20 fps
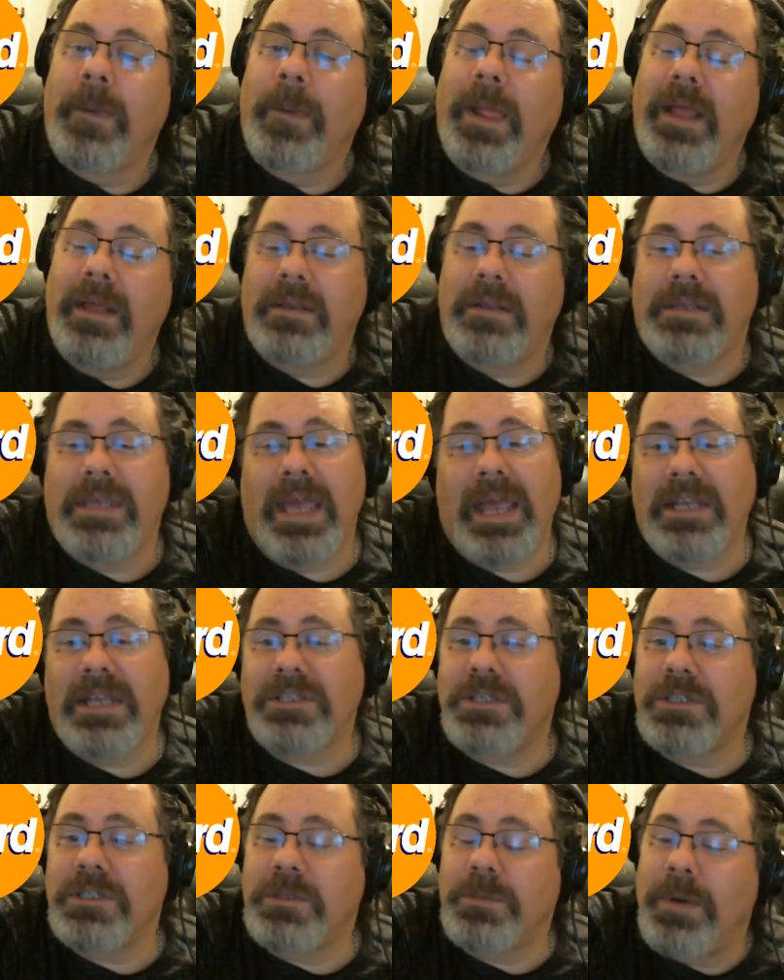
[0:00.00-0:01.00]
And
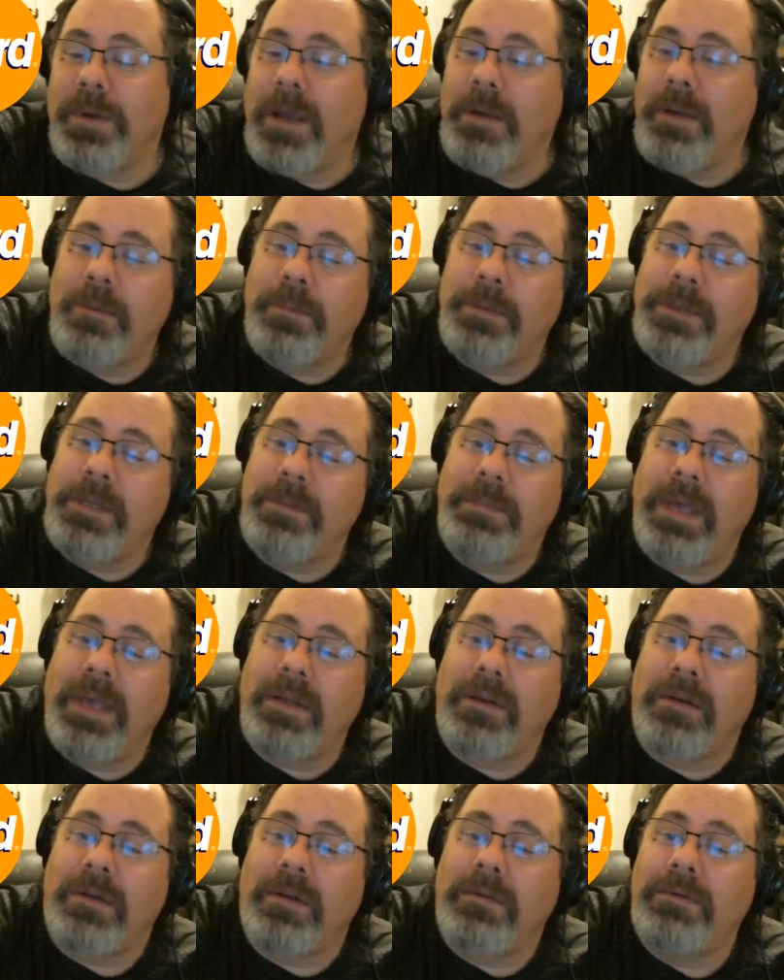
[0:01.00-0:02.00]
cash is probably
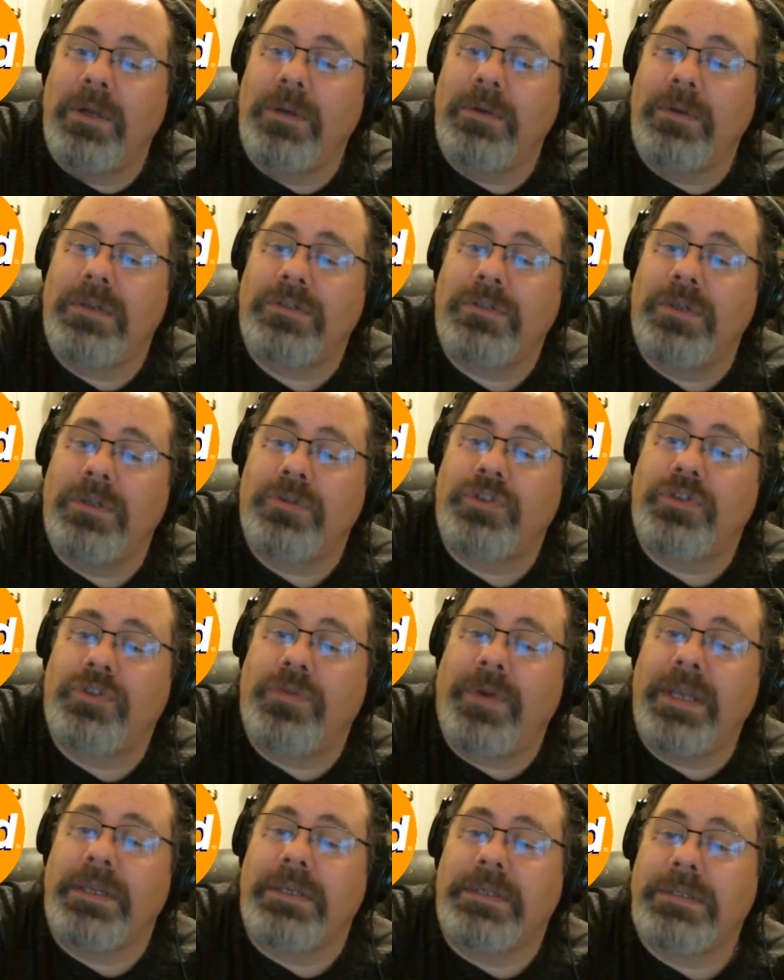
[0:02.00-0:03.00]
better. No, there's no
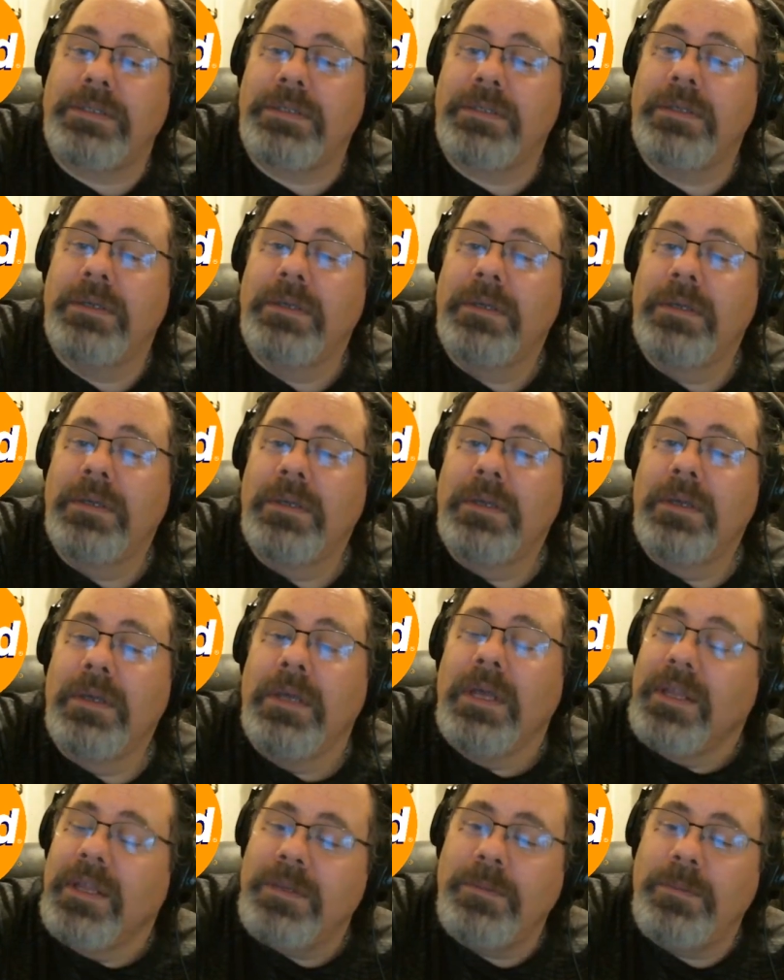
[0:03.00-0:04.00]
trace.
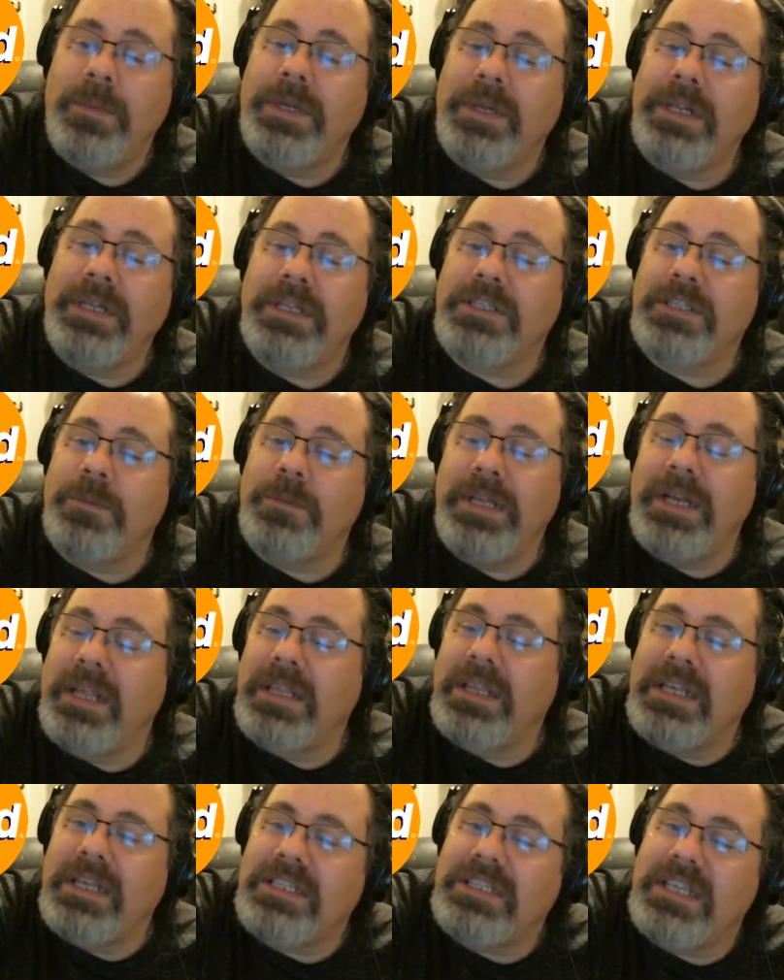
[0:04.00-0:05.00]
The money doesn't mean
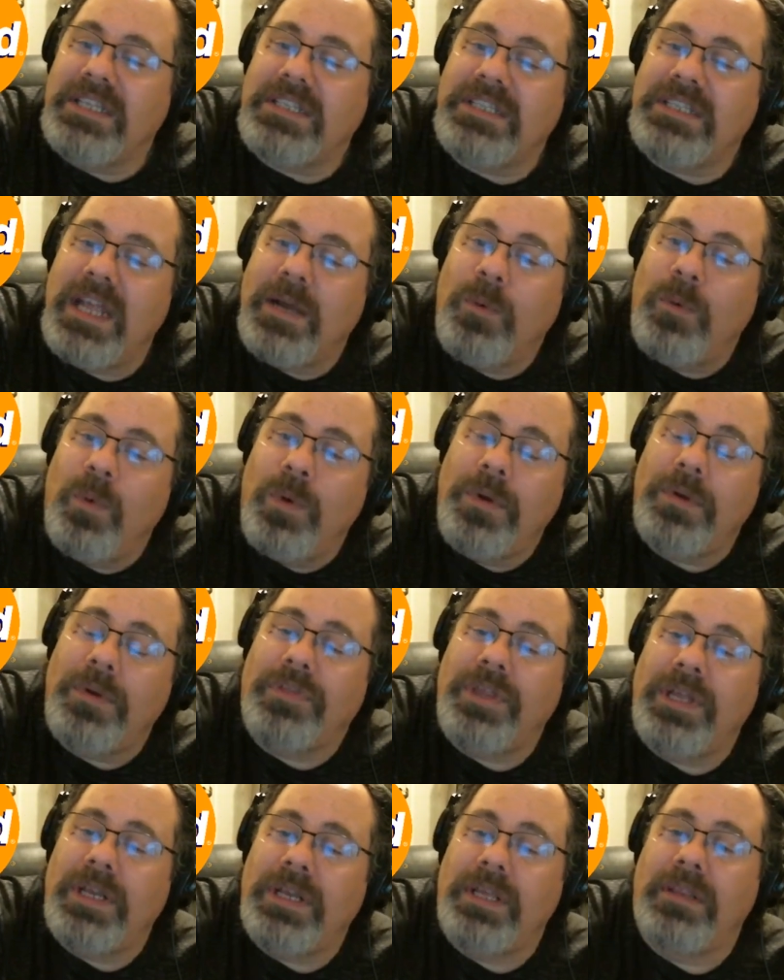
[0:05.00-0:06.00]
anything because it's not
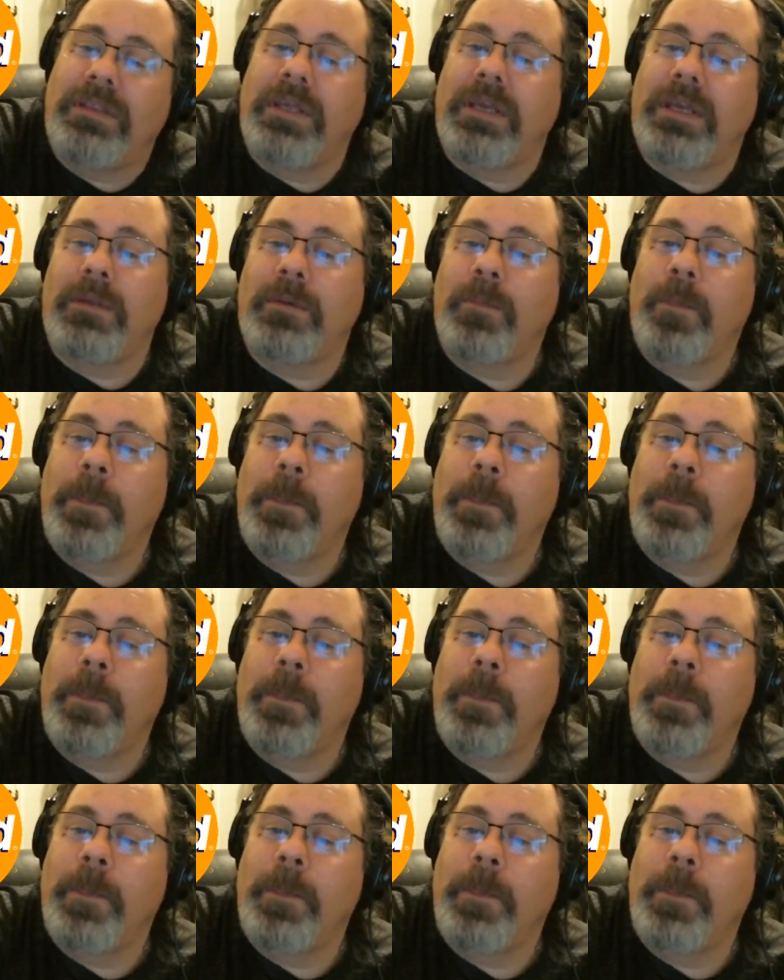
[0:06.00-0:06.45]
worth anything.